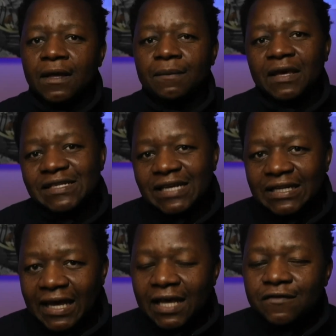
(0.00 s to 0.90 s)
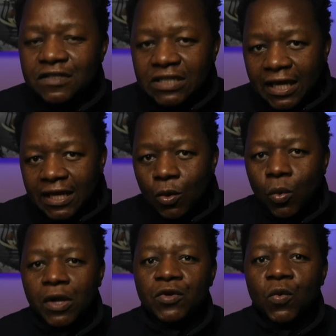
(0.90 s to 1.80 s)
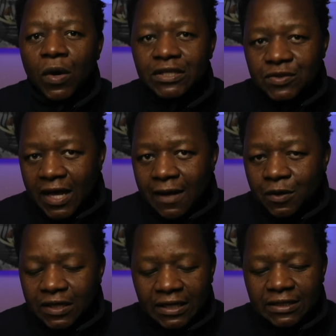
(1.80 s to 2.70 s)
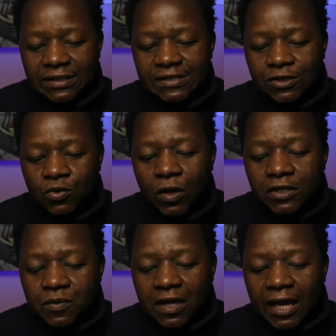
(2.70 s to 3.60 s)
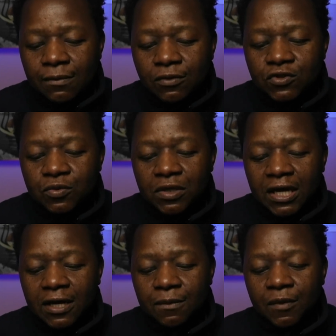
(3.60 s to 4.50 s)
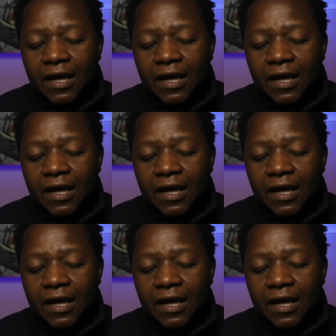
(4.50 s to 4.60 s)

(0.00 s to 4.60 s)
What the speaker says: Because at the end of the day, what you want to happen is you want to be able to become